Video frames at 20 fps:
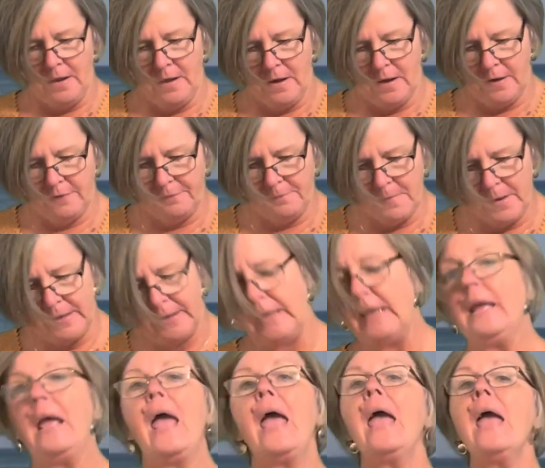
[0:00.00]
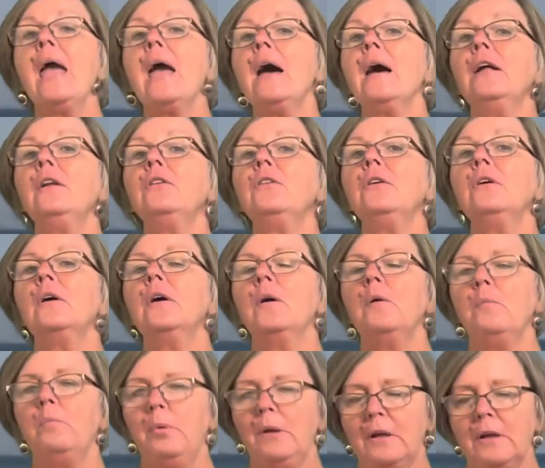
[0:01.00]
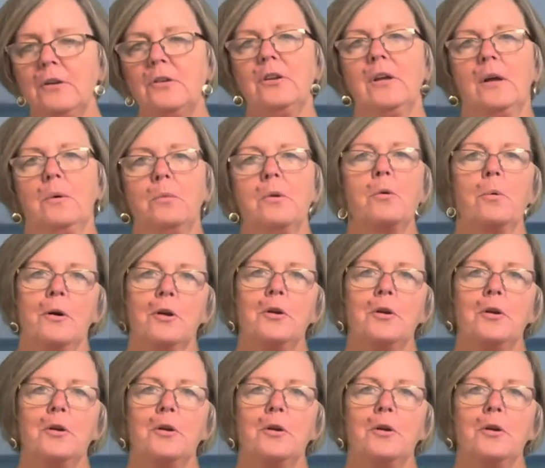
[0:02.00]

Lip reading: of money and be content with what